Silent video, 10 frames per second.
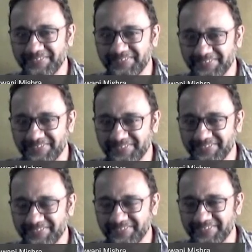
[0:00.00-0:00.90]

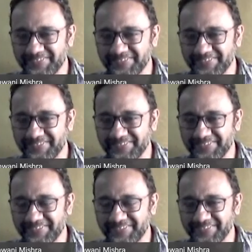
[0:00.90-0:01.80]

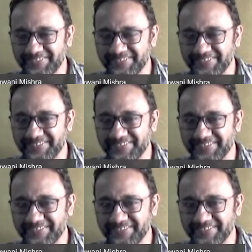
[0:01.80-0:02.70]

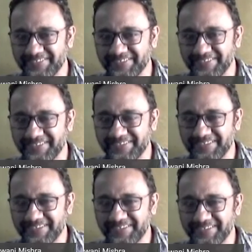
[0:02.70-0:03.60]

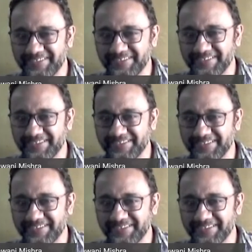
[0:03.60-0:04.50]

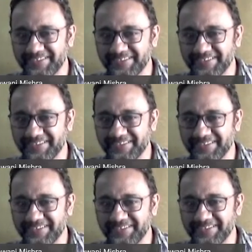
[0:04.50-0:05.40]

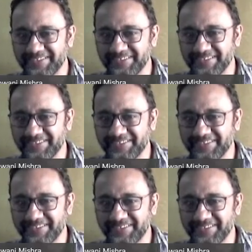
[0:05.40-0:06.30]

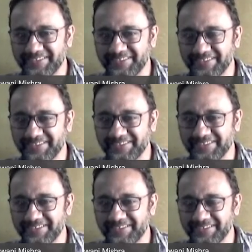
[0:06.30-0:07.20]

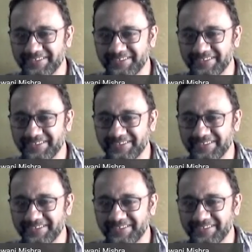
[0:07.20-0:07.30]
This person isn't speaking.